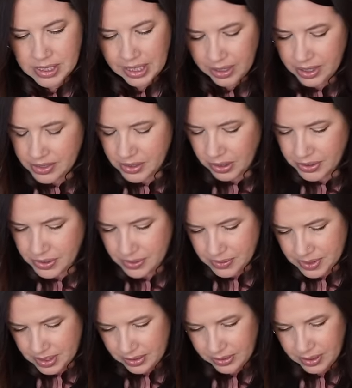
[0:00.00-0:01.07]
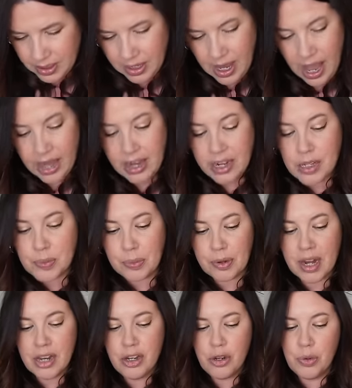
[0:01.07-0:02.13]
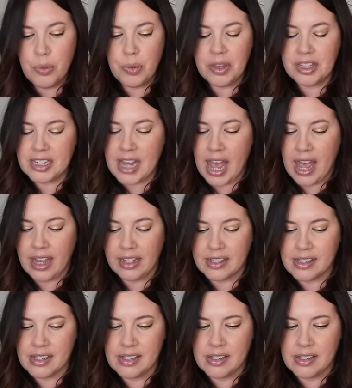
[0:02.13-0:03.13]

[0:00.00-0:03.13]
Yeah, that's also silk, and it is brand new with tags.